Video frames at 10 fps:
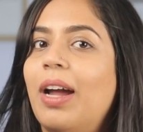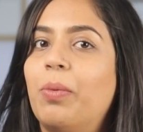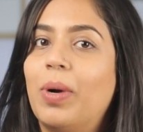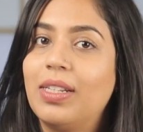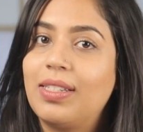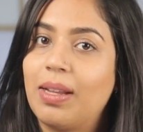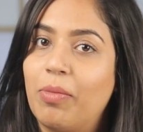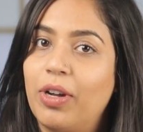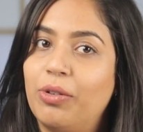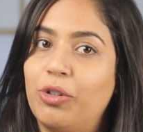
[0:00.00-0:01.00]
I was
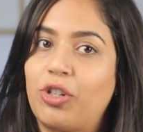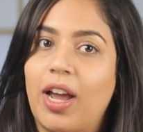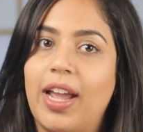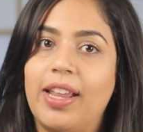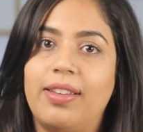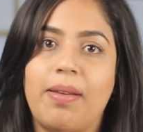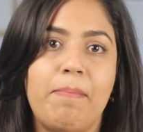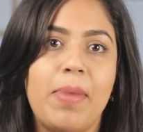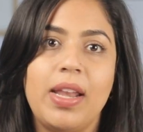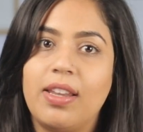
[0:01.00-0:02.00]
someone who tried
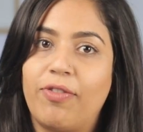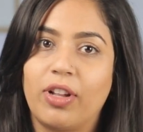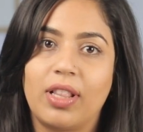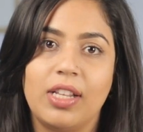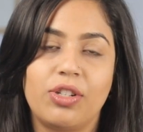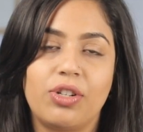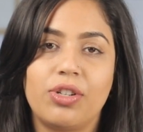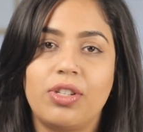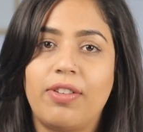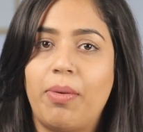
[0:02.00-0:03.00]
many different
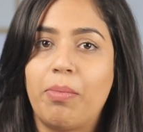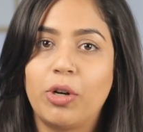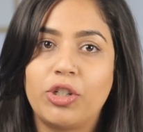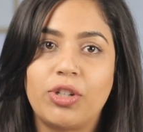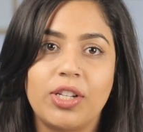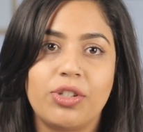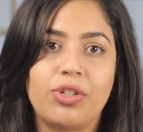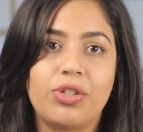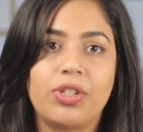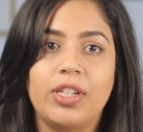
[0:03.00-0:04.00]
cleansers, different
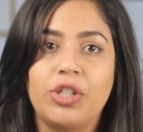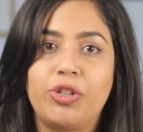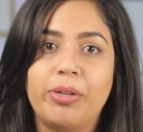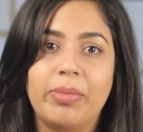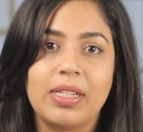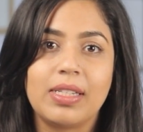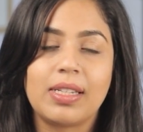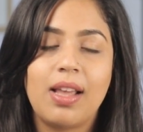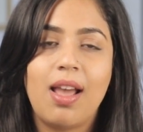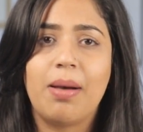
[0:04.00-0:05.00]
moisturizers and treatments.
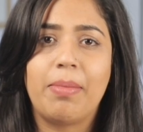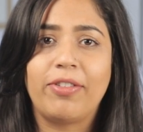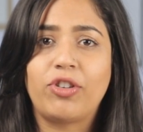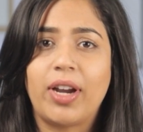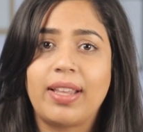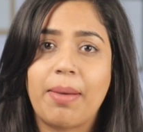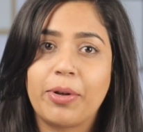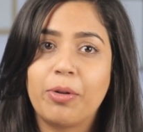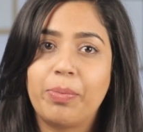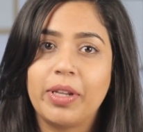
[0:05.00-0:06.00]
I've tried
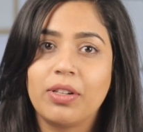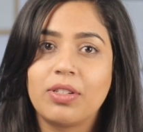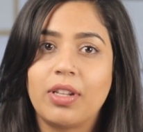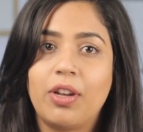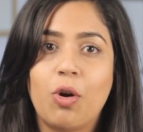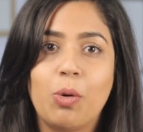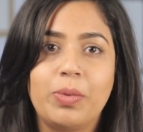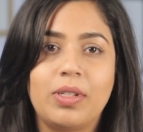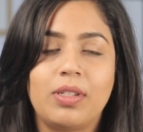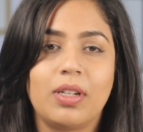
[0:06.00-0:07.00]
chemical peels in
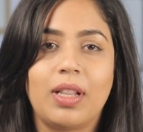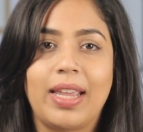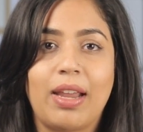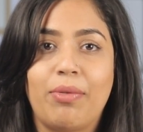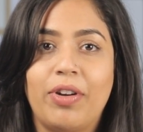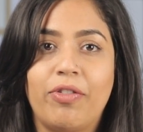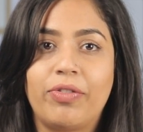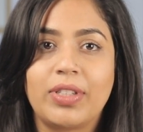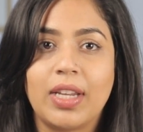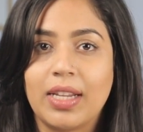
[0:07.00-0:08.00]
hopes to get rid of
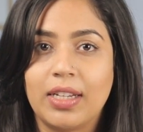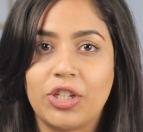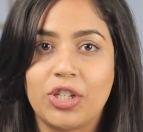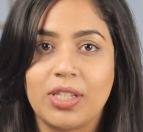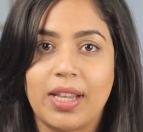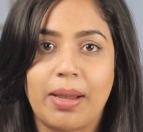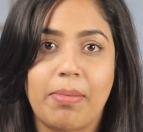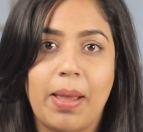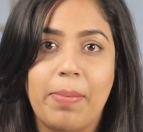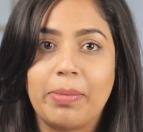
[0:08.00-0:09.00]
skin conditions like
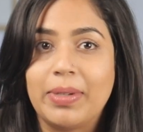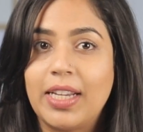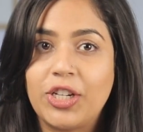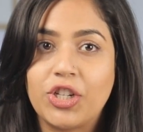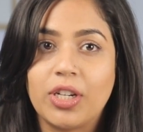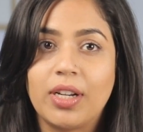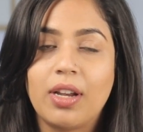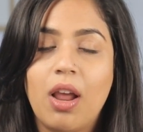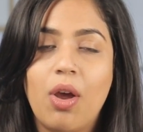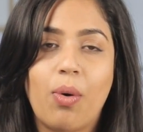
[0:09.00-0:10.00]
my pigmentation
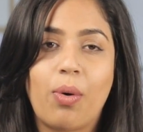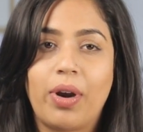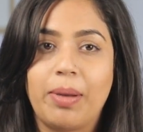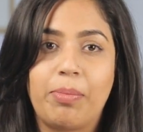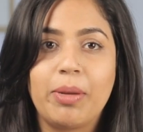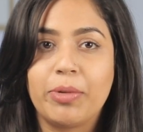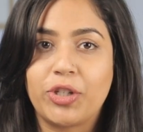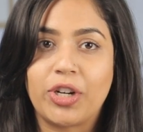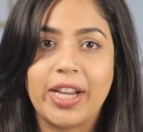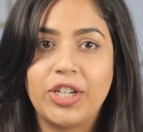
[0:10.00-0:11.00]
or any
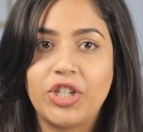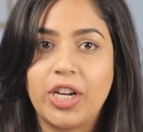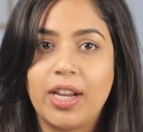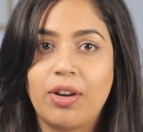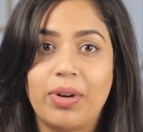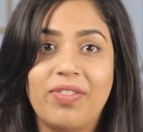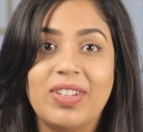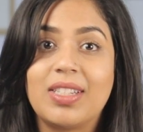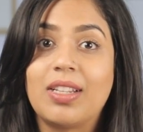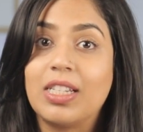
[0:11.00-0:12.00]
premature aging or
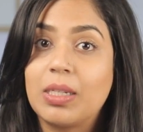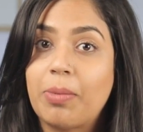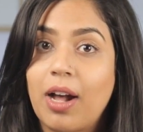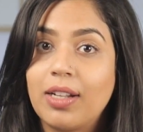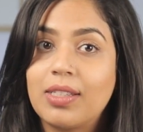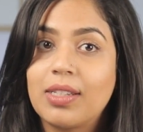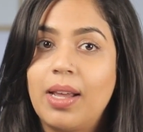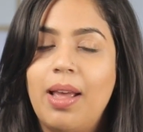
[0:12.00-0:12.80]
even sunspots,